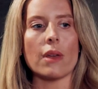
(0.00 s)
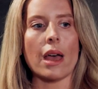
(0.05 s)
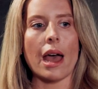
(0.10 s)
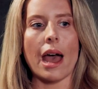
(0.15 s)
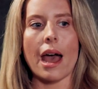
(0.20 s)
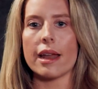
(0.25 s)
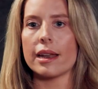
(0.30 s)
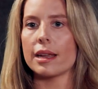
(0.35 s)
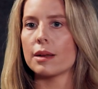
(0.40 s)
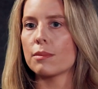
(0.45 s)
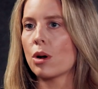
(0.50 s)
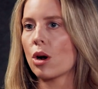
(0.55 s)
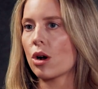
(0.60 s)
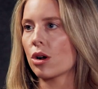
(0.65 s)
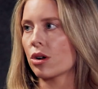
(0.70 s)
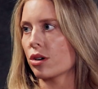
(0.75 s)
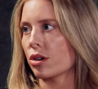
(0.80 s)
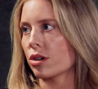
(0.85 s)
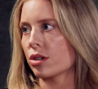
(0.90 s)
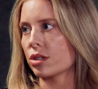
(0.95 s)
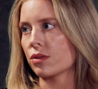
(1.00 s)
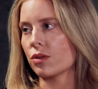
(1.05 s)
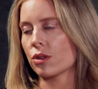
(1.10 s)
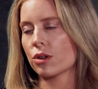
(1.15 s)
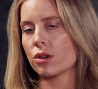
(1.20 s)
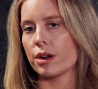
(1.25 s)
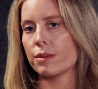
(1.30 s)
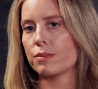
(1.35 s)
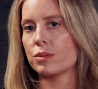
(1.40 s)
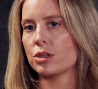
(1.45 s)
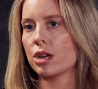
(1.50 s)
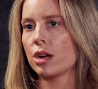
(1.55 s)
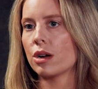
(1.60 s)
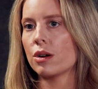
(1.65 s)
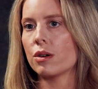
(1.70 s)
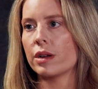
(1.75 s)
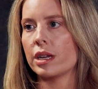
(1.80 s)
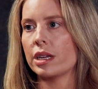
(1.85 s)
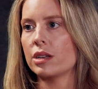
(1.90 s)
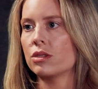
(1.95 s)
adding partners for
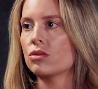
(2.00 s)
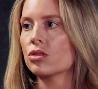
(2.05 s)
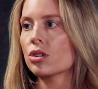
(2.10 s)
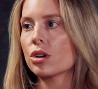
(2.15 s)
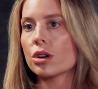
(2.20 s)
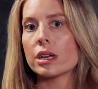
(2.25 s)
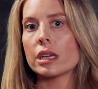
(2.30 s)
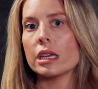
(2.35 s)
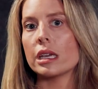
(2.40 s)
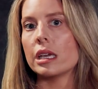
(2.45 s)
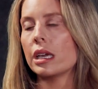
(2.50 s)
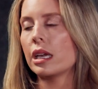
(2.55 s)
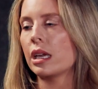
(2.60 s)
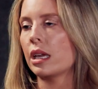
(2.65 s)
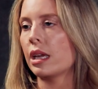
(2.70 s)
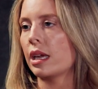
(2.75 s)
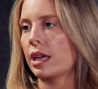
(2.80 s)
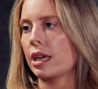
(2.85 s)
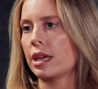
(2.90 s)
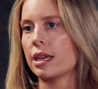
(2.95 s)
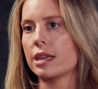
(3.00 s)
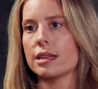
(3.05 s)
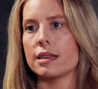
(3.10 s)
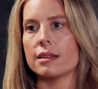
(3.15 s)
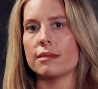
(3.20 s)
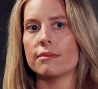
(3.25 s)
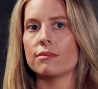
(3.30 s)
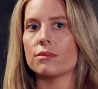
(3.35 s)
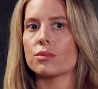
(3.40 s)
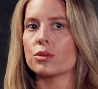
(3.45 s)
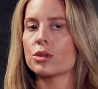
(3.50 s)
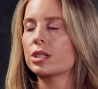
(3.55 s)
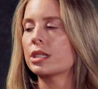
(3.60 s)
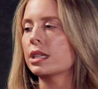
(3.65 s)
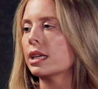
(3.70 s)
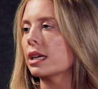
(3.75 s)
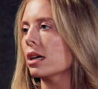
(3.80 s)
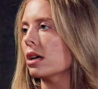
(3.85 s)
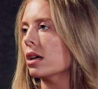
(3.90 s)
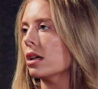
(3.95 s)
crypto in Turkey, in
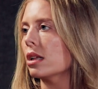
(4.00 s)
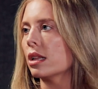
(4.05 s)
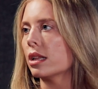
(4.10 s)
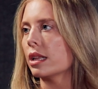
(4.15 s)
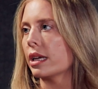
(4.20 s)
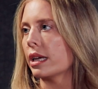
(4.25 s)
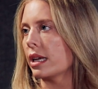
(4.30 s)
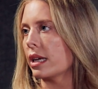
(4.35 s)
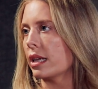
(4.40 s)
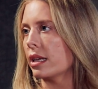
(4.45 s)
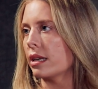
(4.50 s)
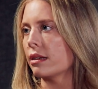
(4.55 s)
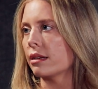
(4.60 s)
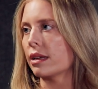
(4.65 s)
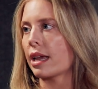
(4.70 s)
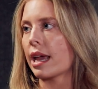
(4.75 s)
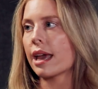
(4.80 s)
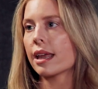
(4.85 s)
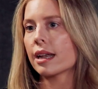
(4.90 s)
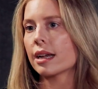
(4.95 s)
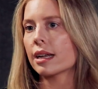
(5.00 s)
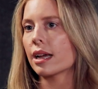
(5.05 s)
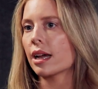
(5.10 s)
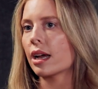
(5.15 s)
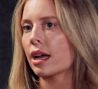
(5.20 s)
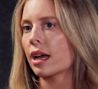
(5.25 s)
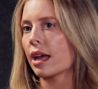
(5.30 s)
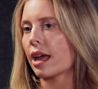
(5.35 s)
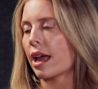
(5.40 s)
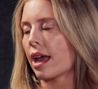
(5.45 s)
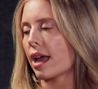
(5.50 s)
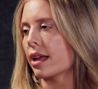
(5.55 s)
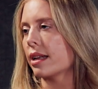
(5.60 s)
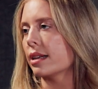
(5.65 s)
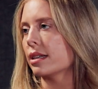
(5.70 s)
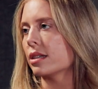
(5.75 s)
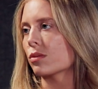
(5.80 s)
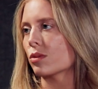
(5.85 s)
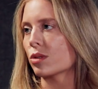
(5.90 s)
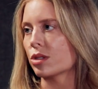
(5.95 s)
Brazil, in Canada,
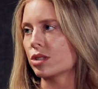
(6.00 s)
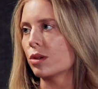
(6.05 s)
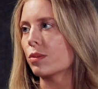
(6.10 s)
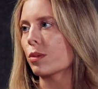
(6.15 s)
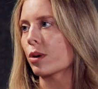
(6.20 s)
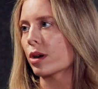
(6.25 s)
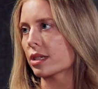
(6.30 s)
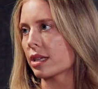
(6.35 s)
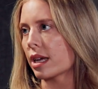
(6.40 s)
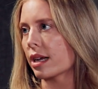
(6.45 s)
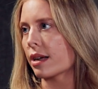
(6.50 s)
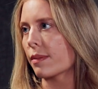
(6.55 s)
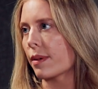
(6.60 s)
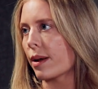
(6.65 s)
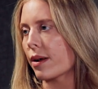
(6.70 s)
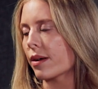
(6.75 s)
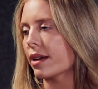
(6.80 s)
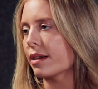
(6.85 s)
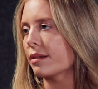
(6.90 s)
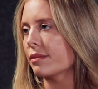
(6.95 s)
and we're super excited about it.